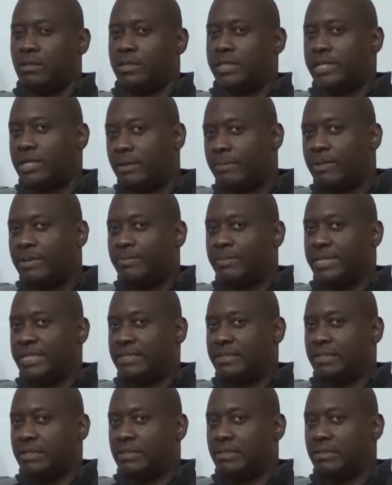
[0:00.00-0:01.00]
the common
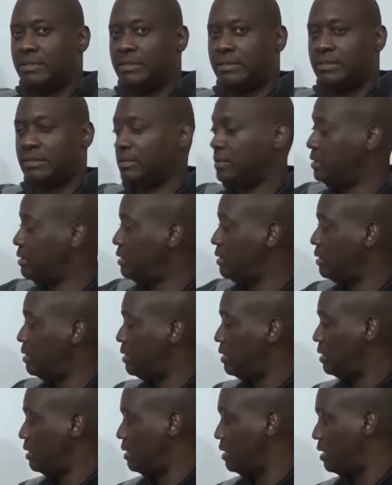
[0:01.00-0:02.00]
bases,
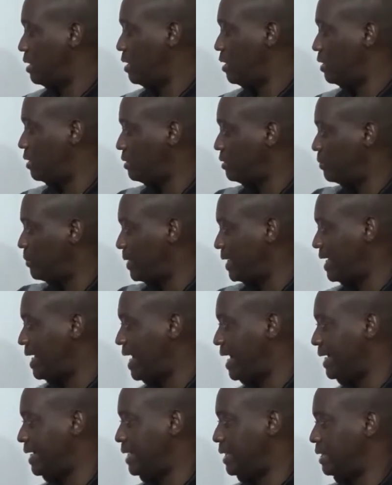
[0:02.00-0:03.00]
not when
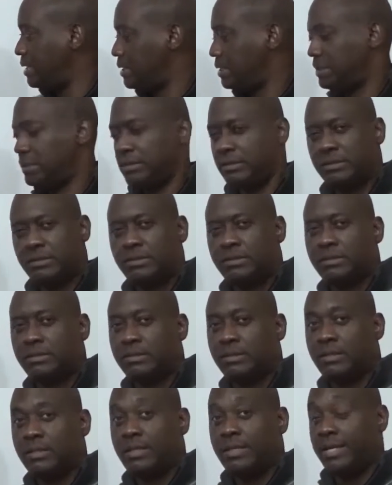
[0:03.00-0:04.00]
you're adding.
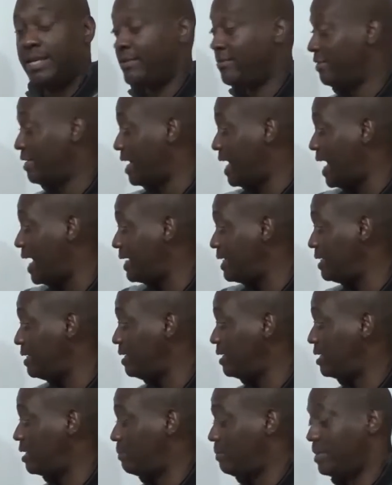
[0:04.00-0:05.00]
If you're adding
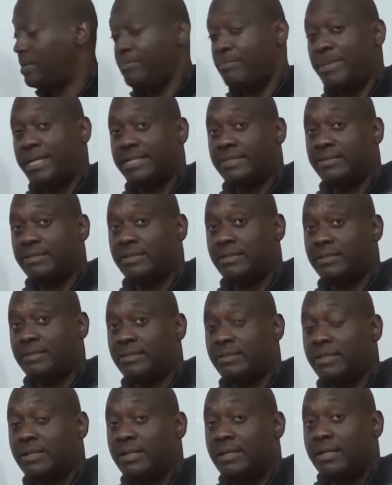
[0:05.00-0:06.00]
the common
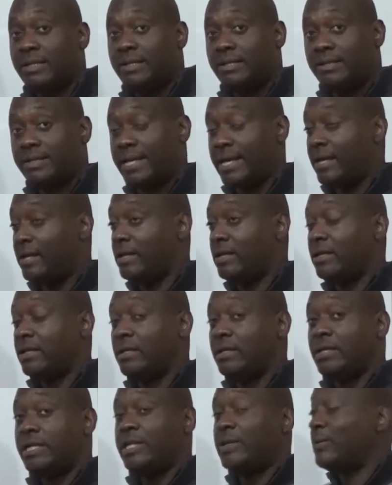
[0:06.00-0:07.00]
bases, then
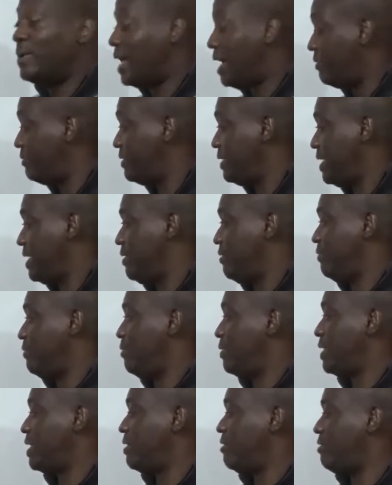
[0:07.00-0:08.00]
you will have to
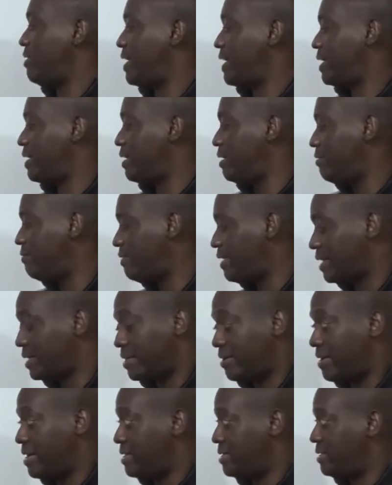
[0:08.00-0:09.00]
invoke your regular
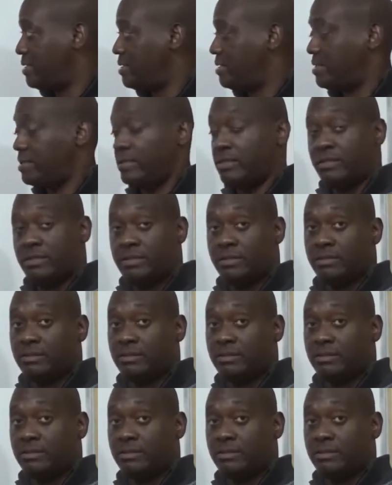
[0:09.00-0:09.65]
factorization.